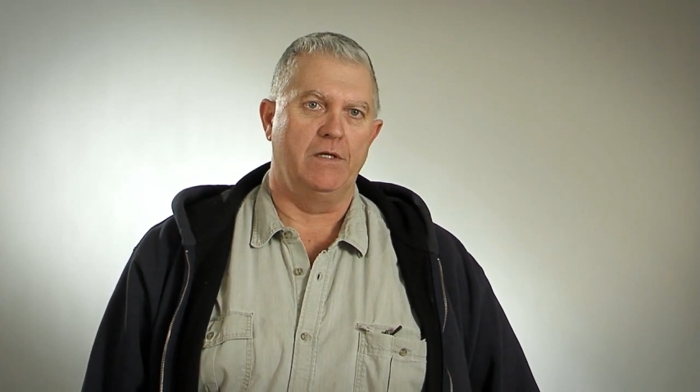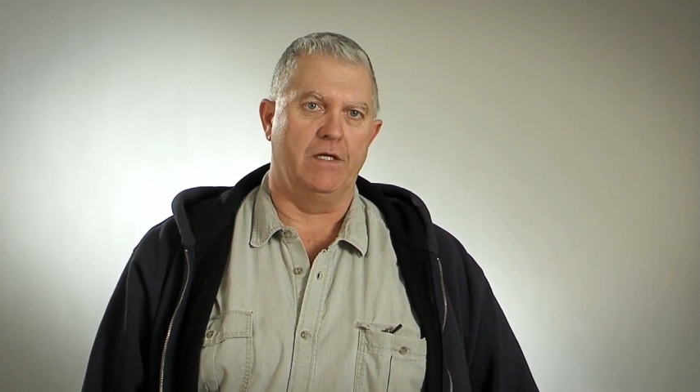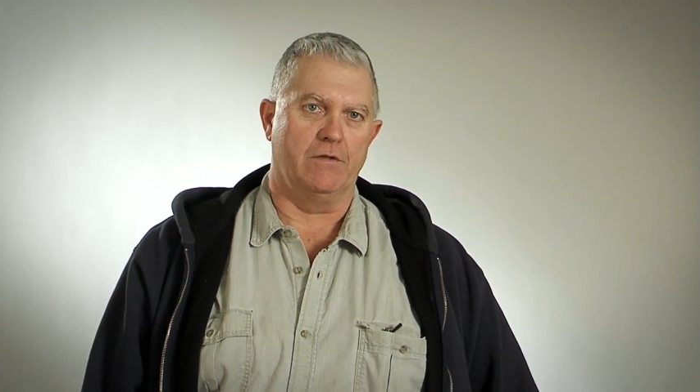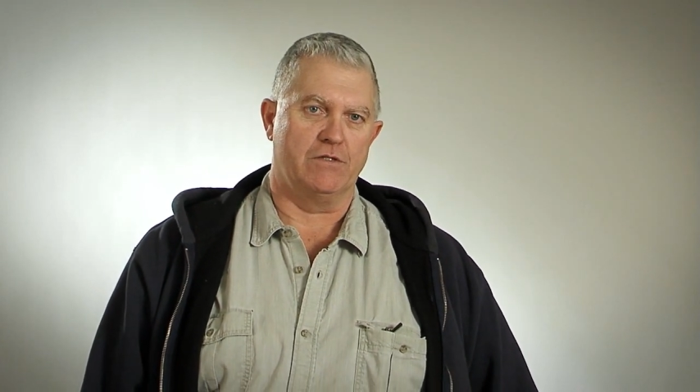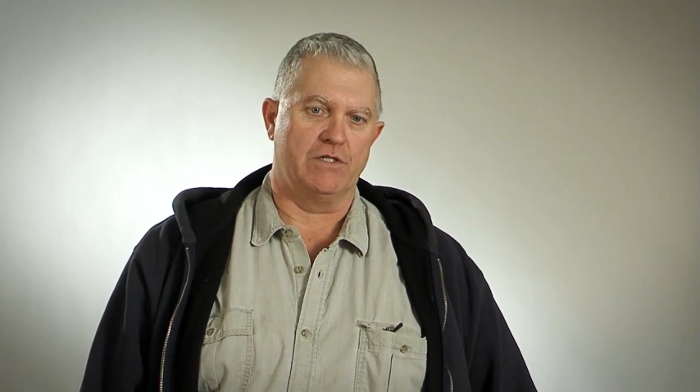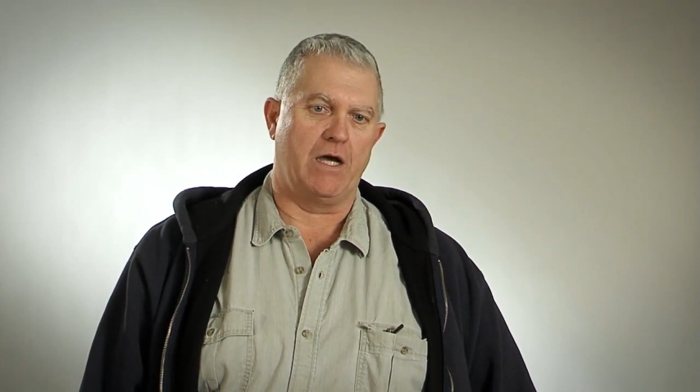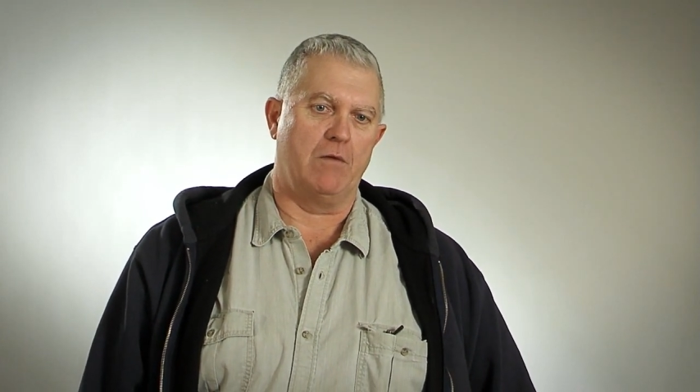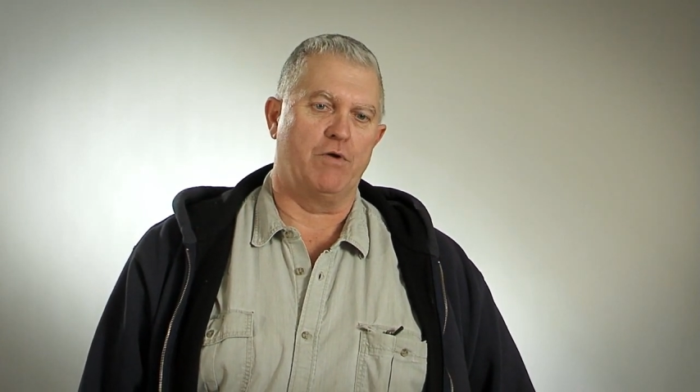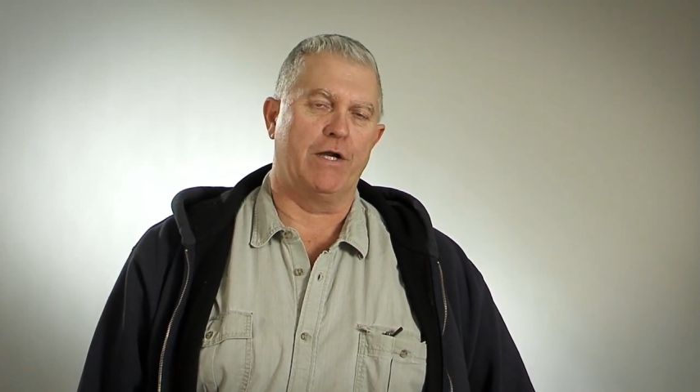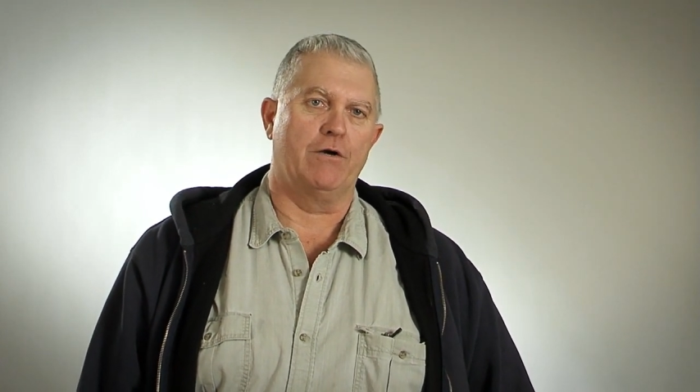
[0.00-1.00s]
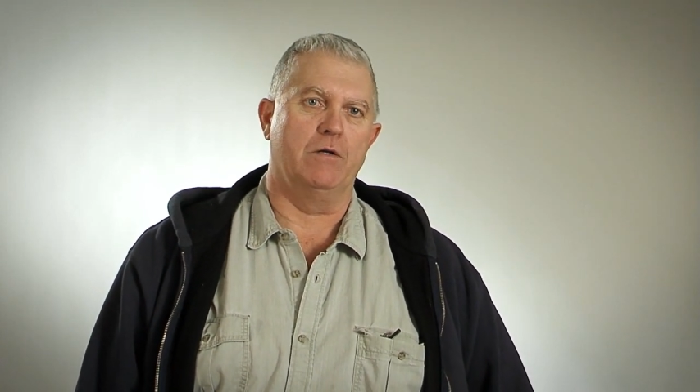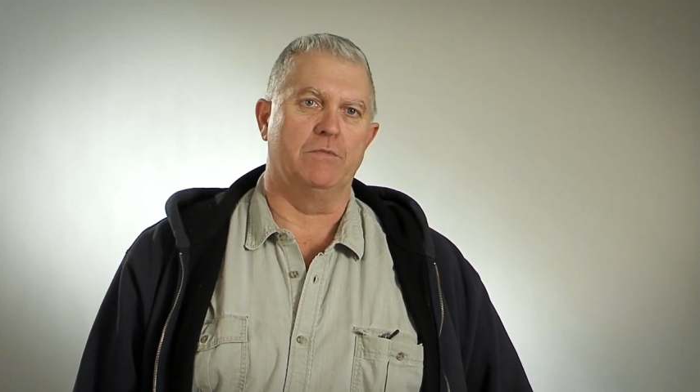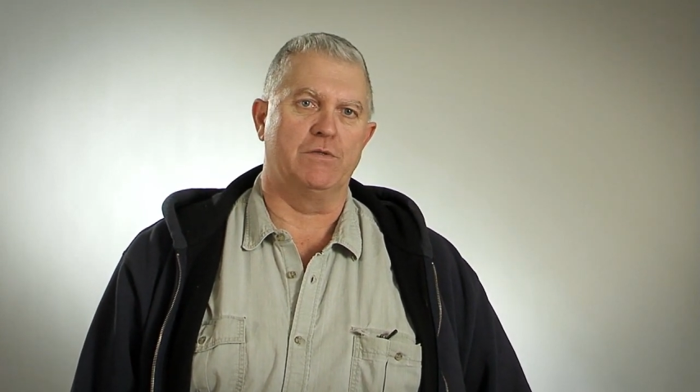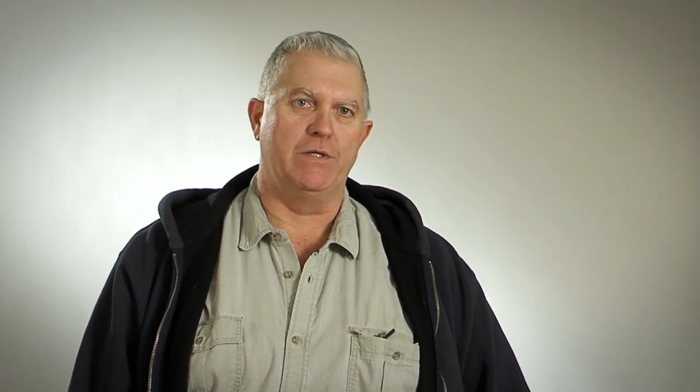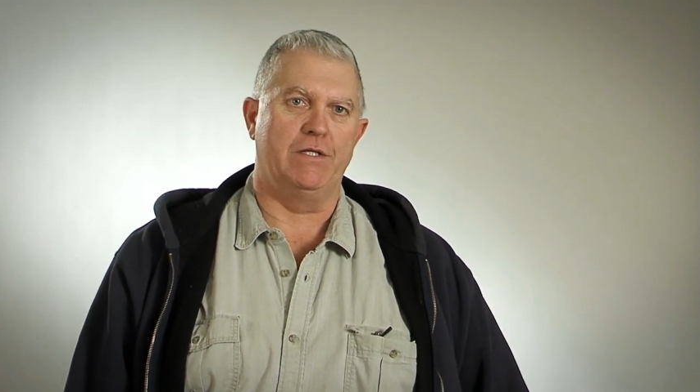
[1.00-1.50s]
Yeah, there's a tie breaker
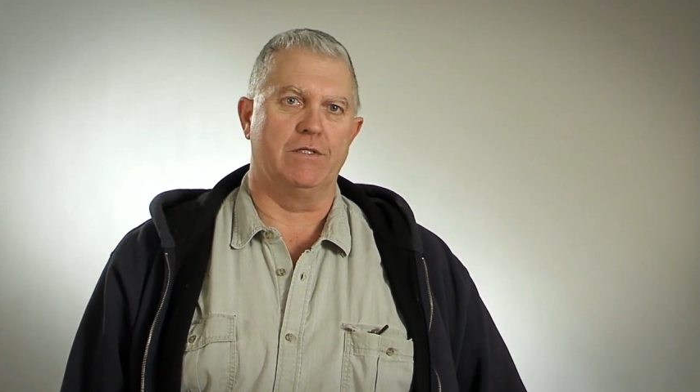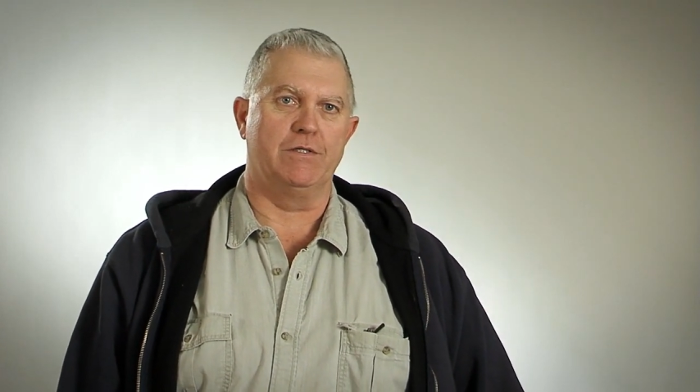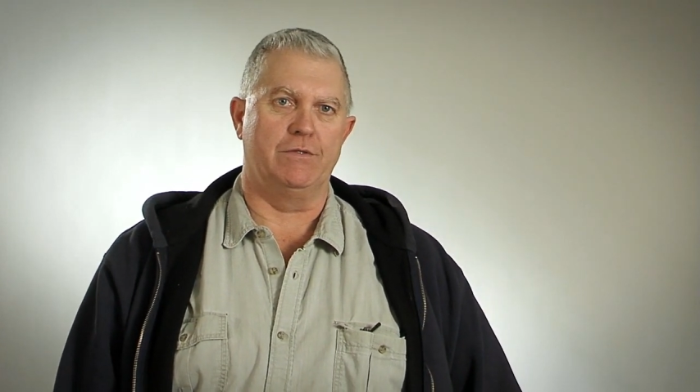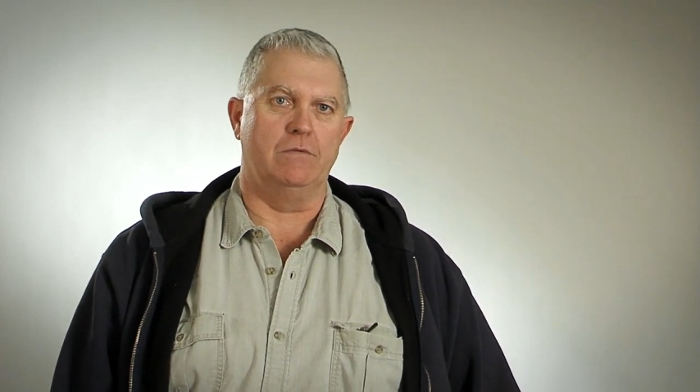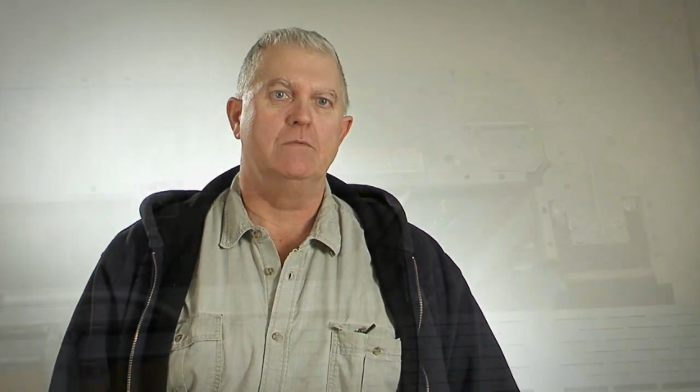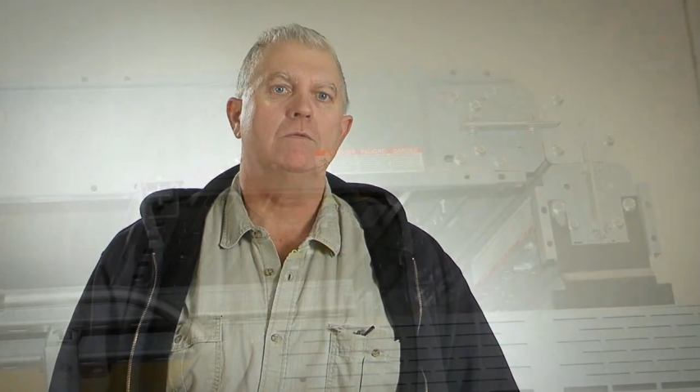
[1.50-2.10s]
in between the two.